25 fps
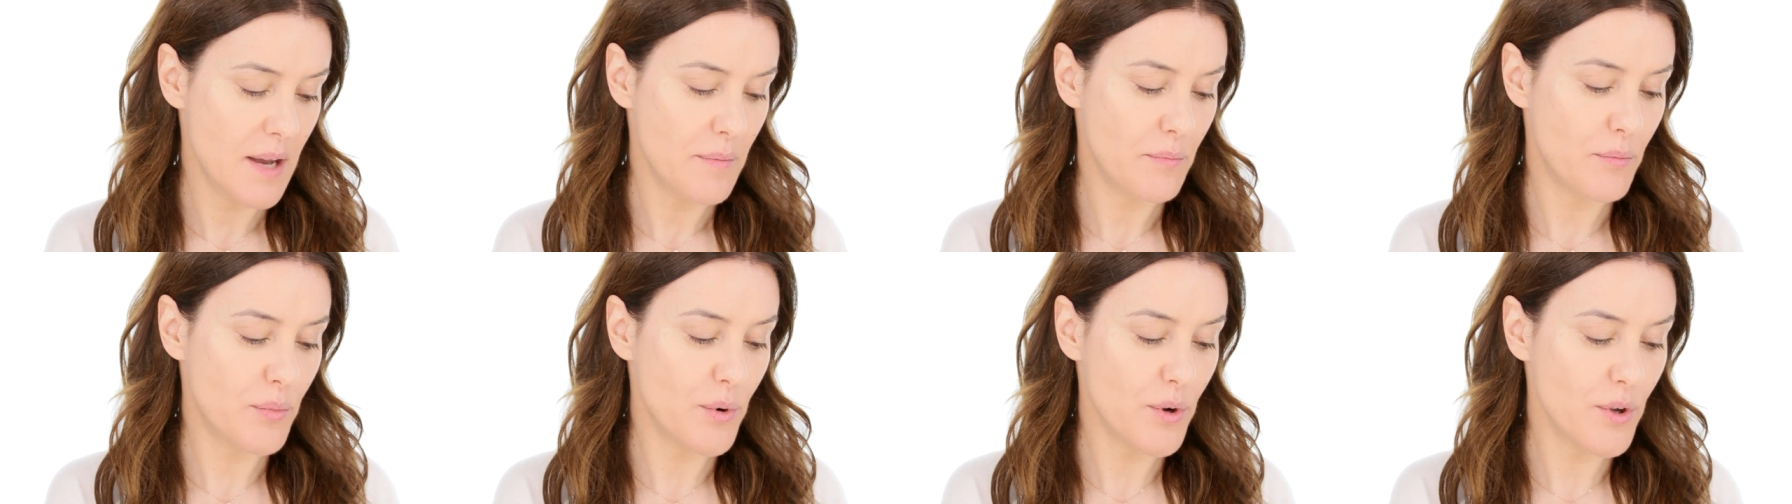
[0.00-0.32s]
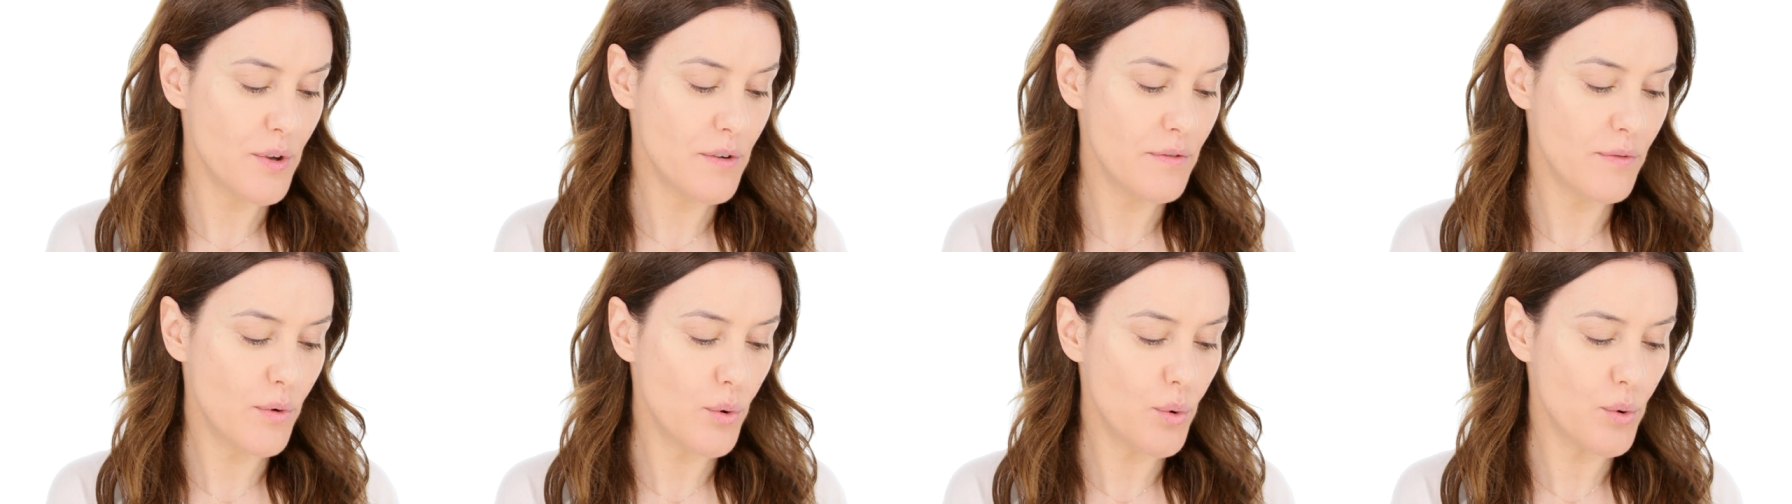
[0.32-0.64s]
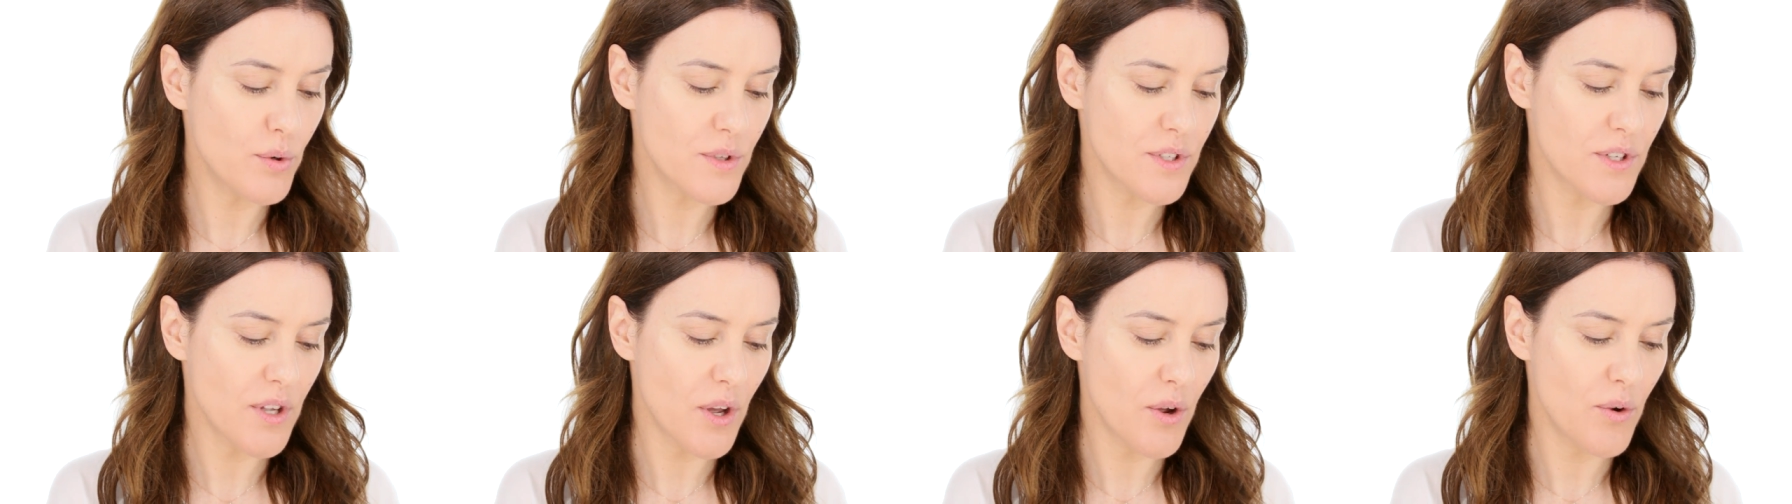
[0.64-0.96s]
but you've
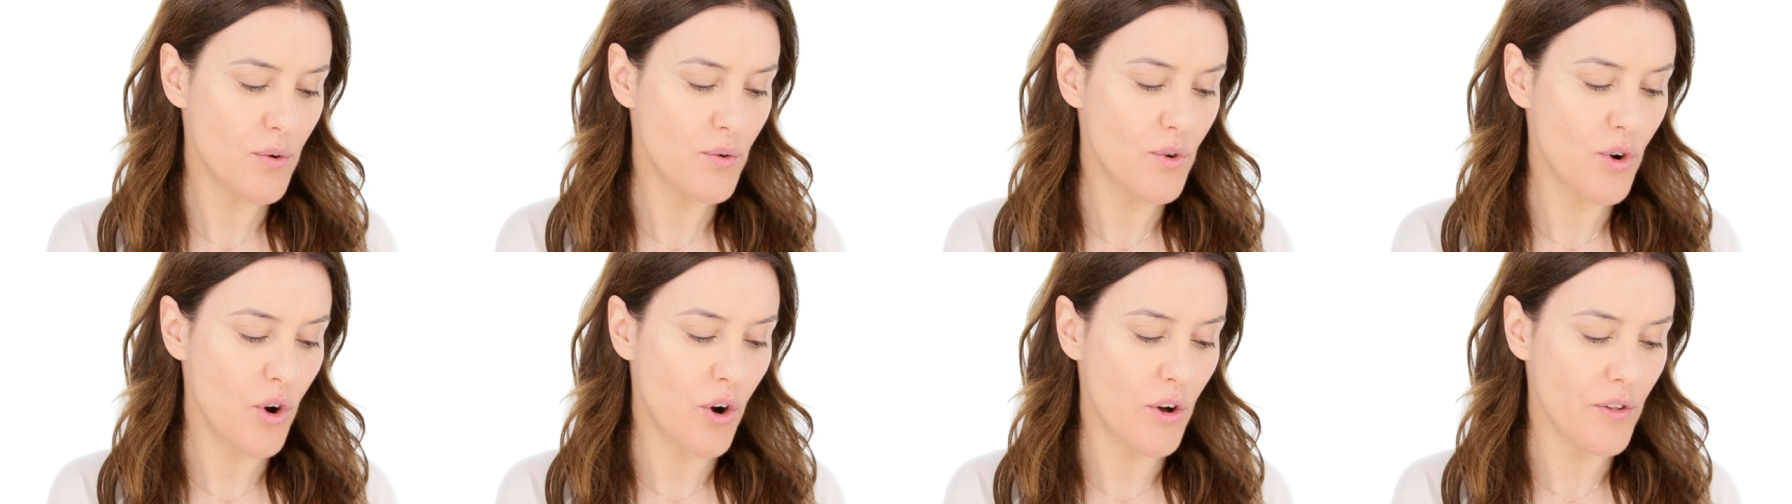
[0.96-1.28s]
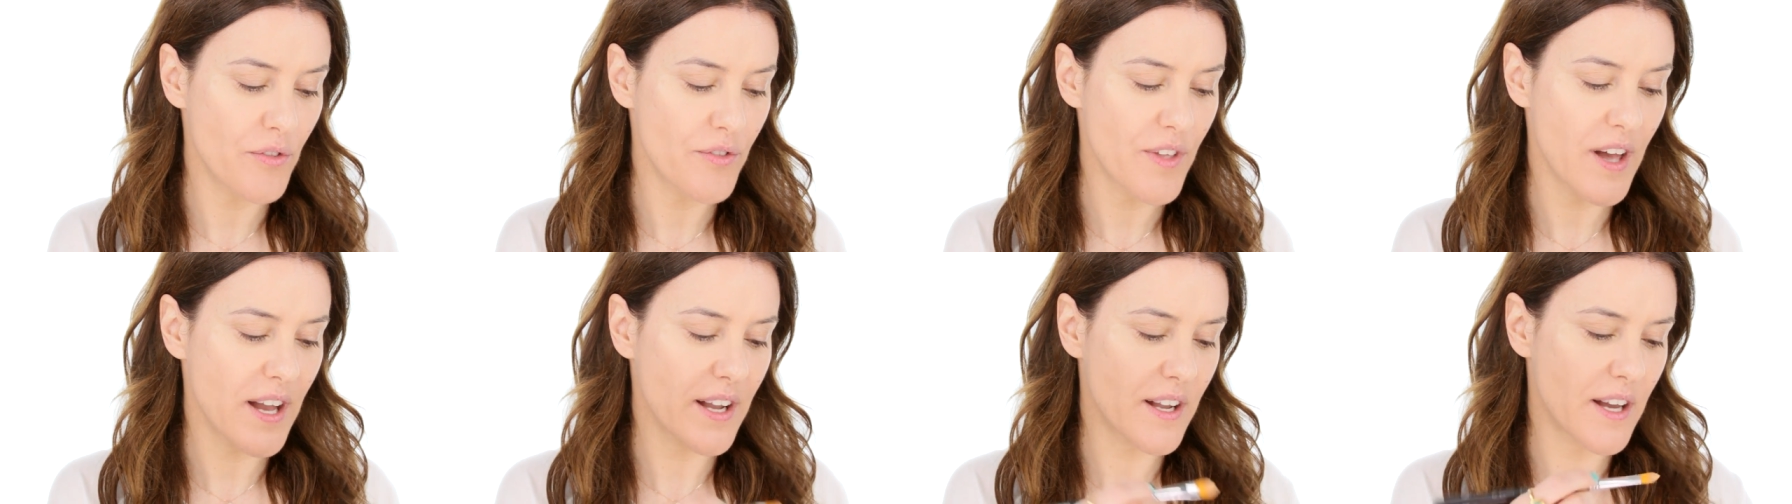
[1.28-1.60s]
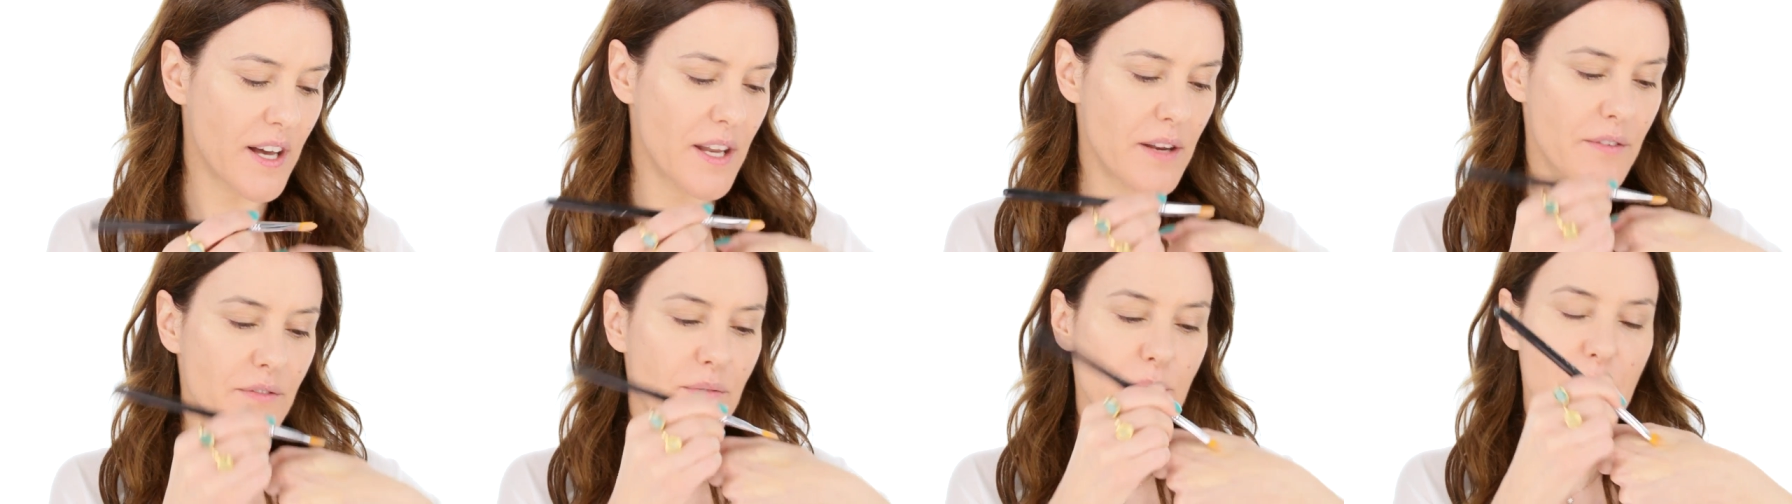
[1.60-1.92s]
also got that
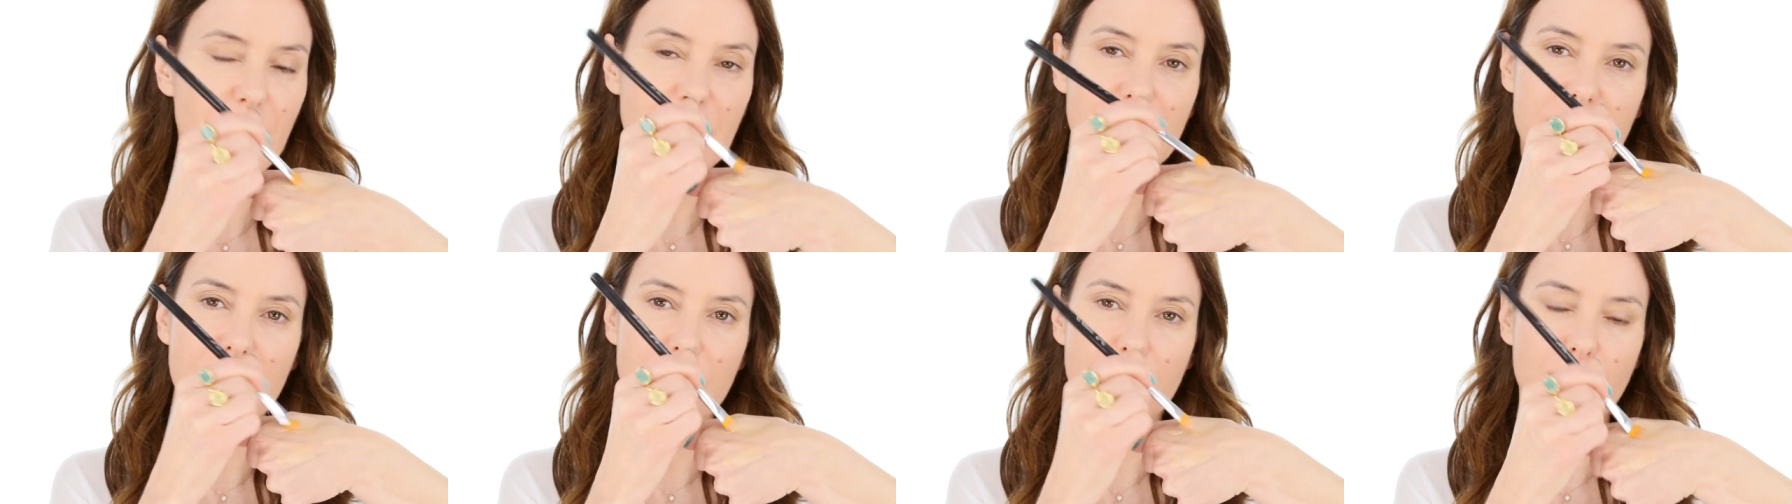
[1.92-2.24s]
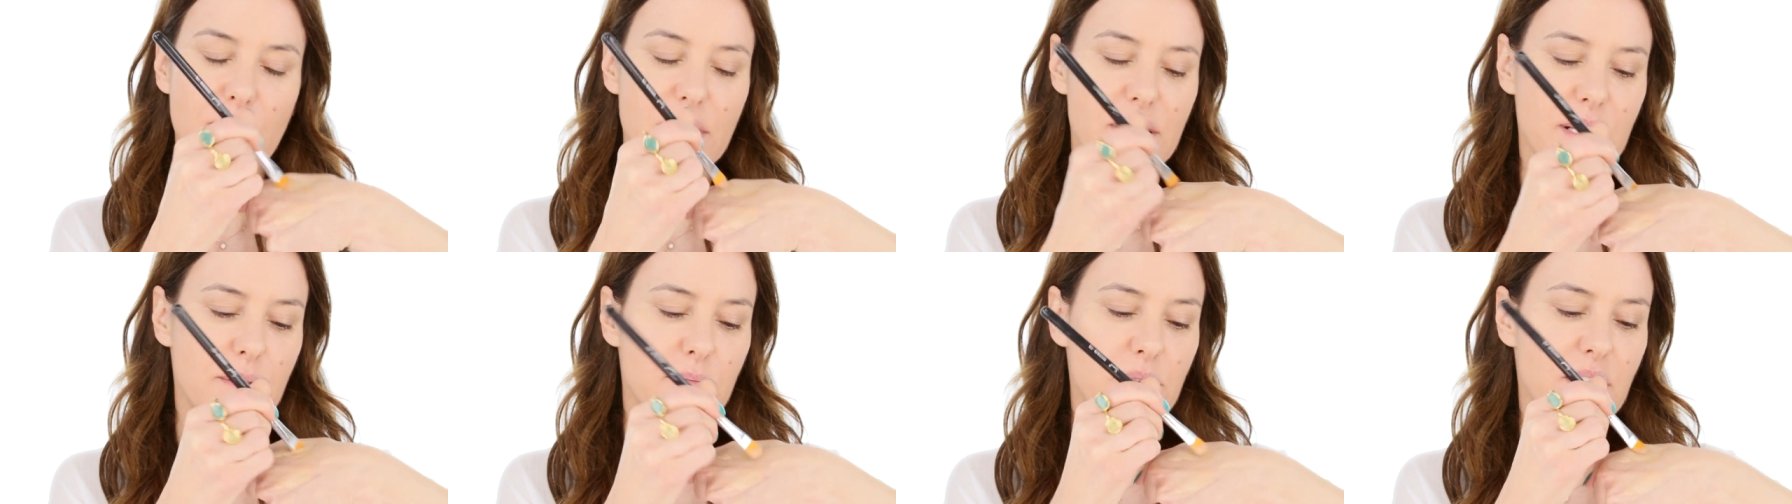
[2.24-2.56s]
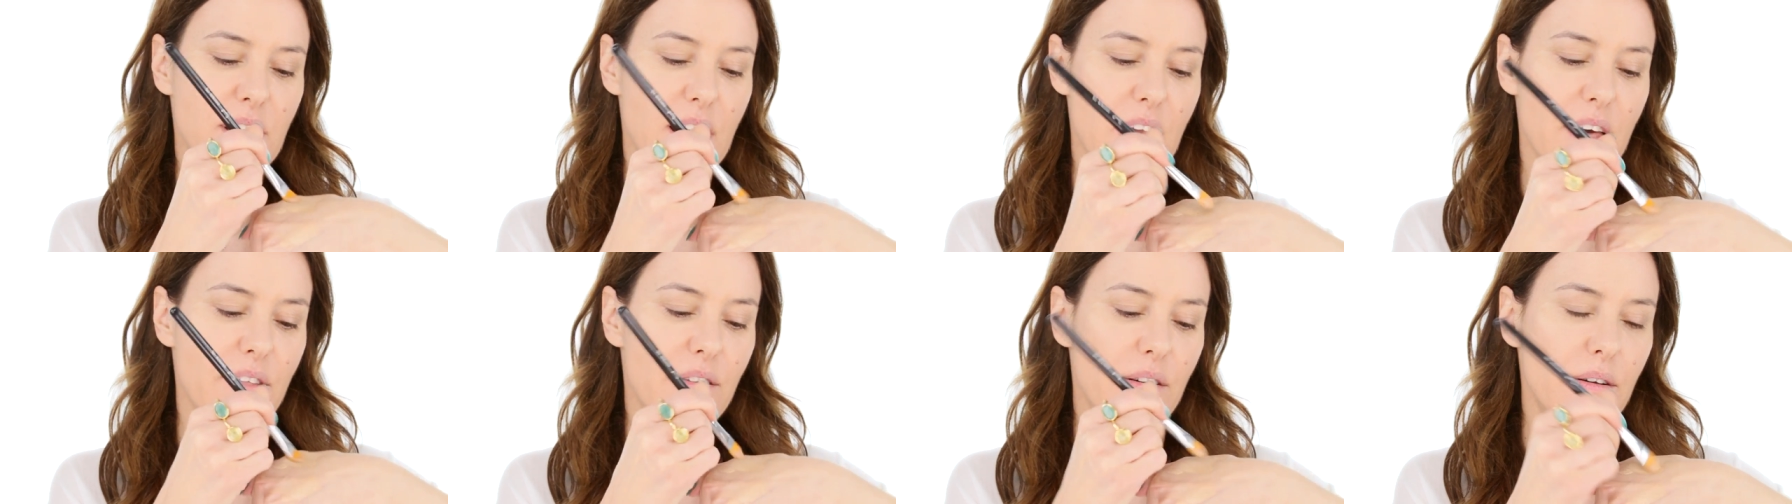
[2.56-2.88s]
kind of mix mix them
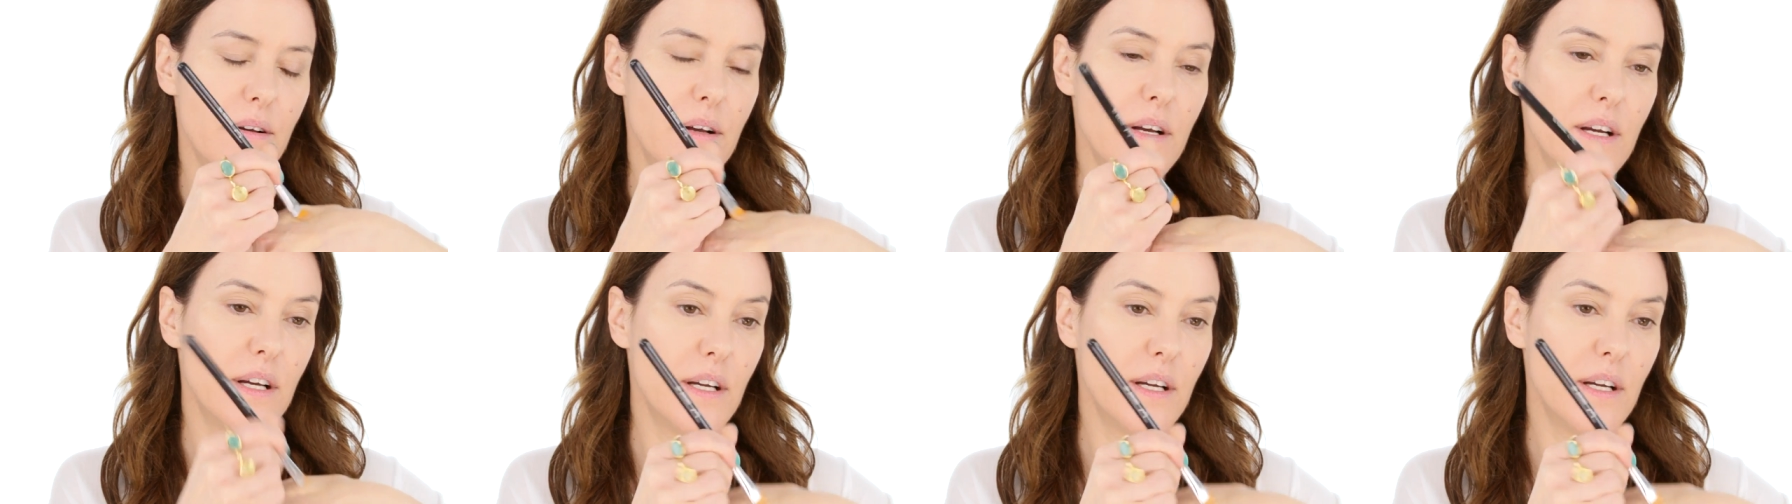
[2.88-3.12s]
together.